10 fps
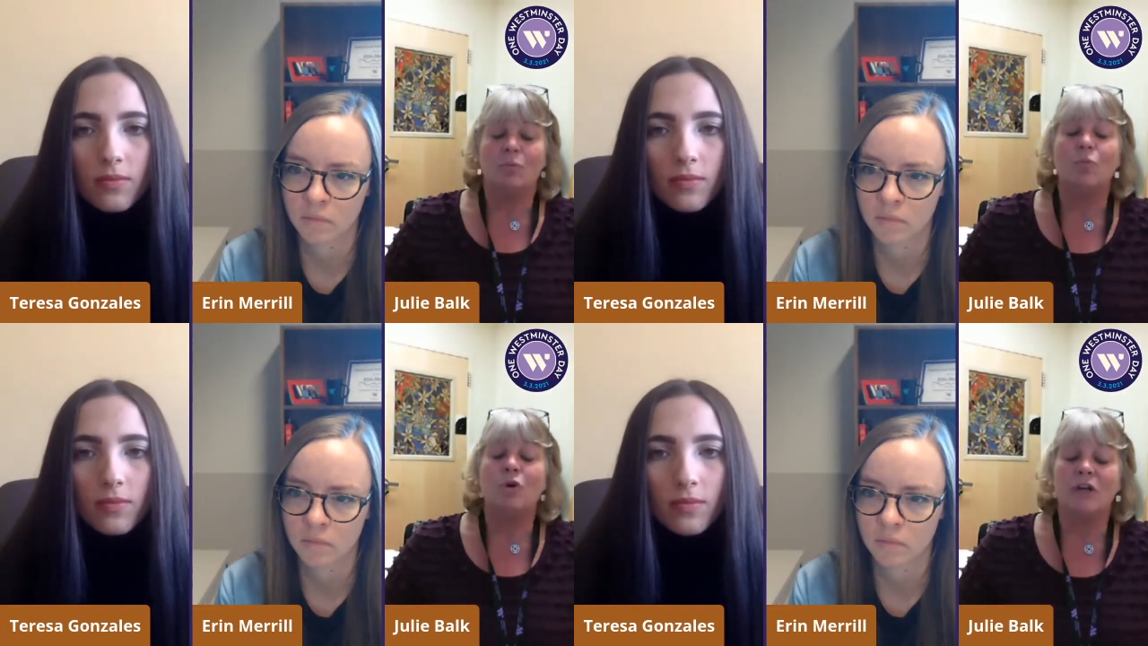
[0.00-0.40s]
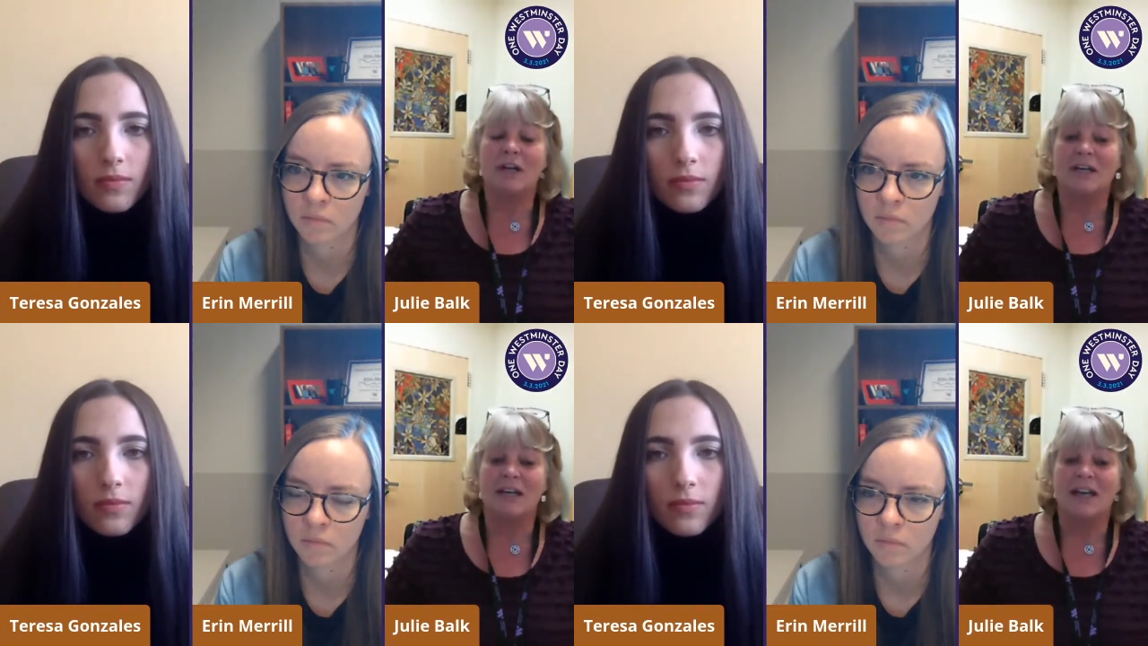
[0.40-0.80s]

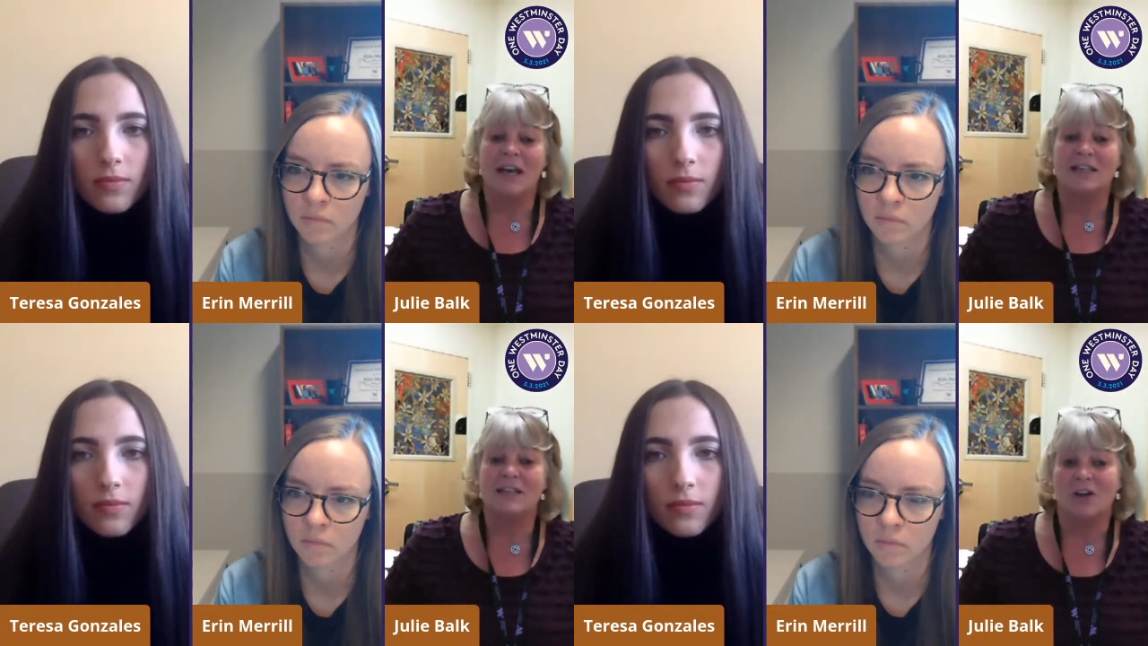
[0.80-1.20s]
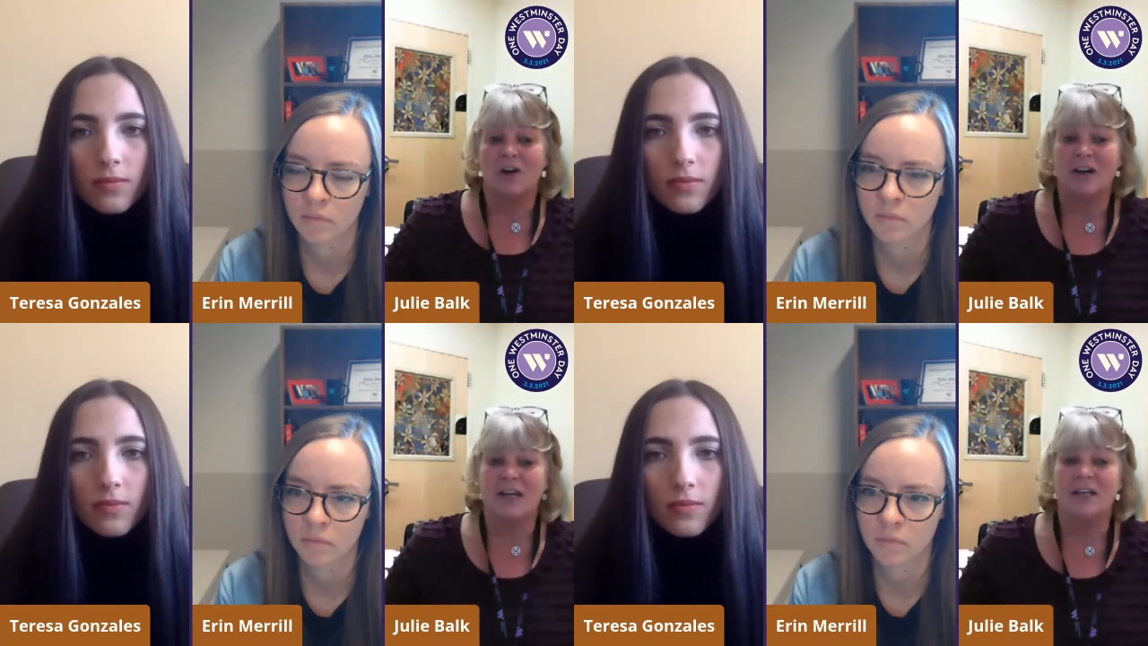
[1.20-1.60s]
Speaker 1: work as an
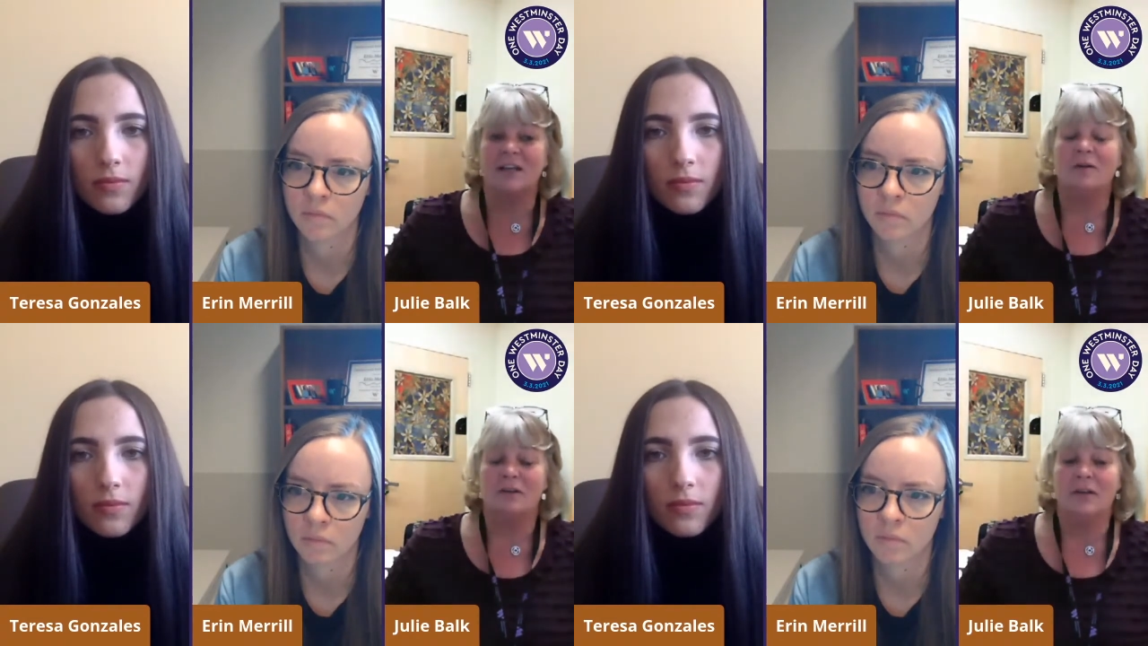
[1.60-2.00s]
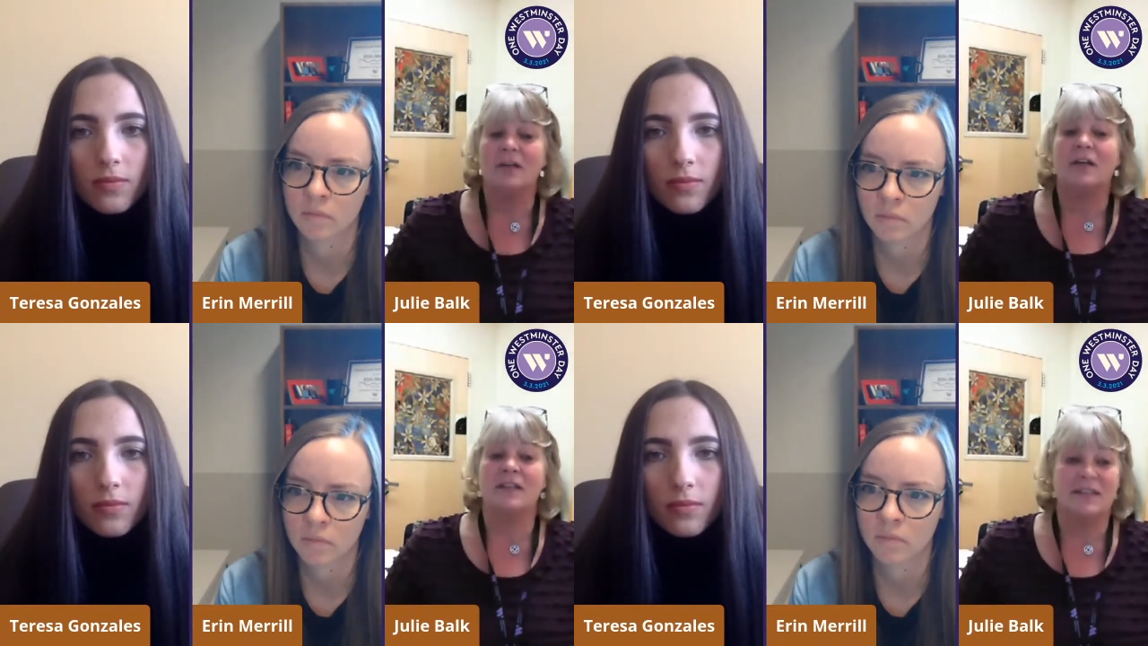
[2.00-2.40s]
RN
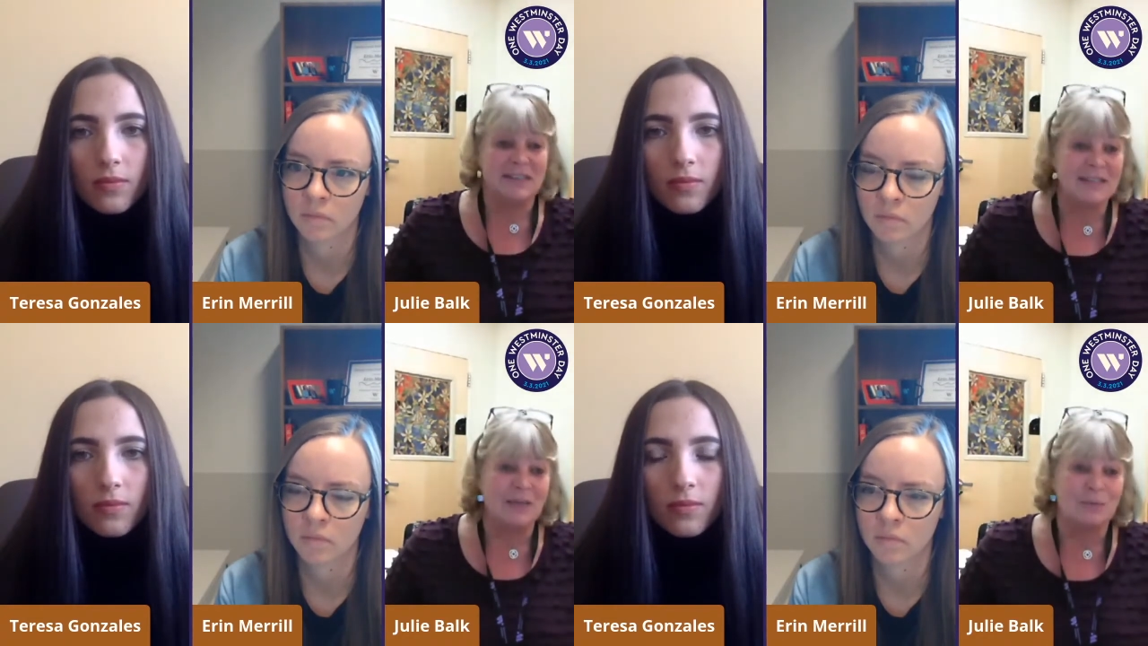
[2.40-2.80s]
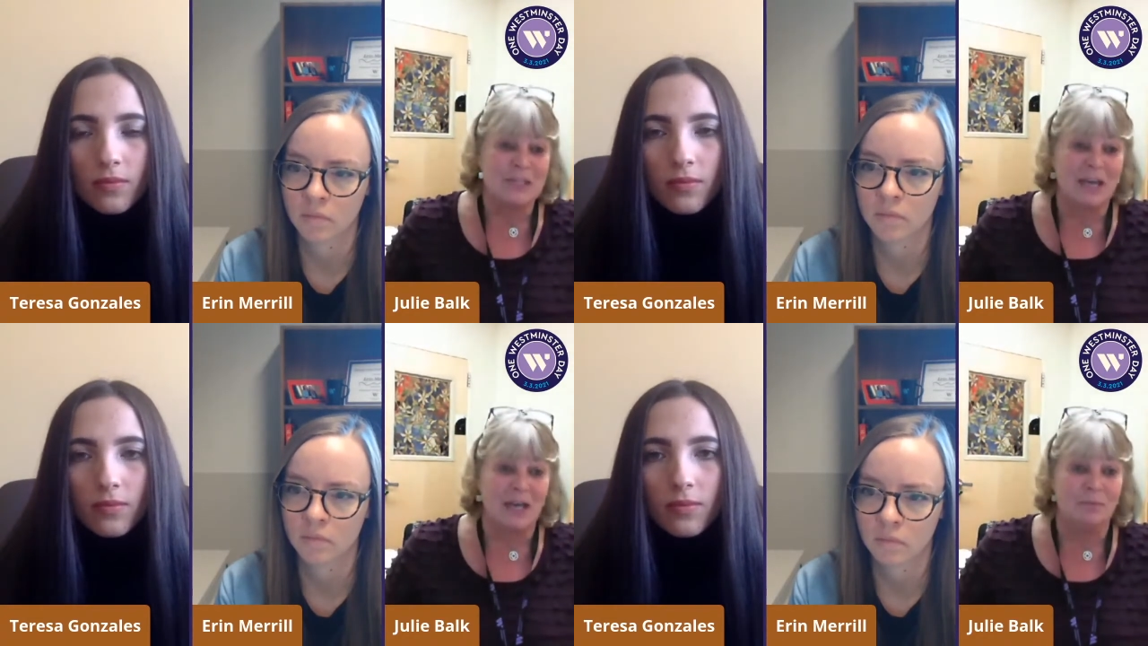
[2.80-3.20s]
at the same
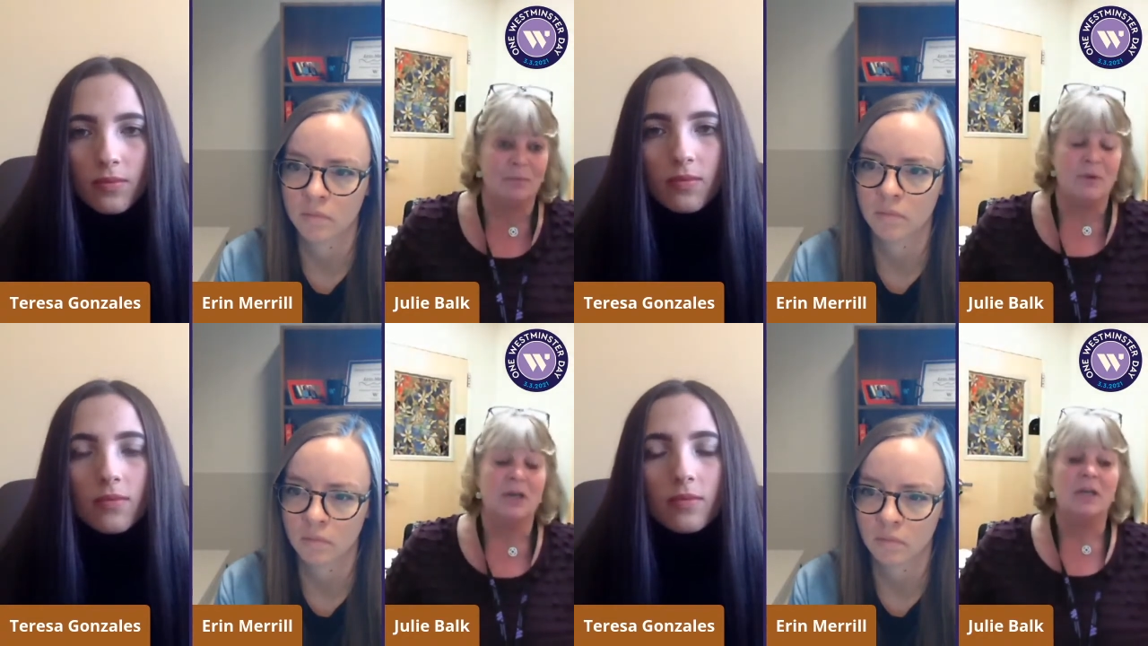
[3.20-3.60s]
time.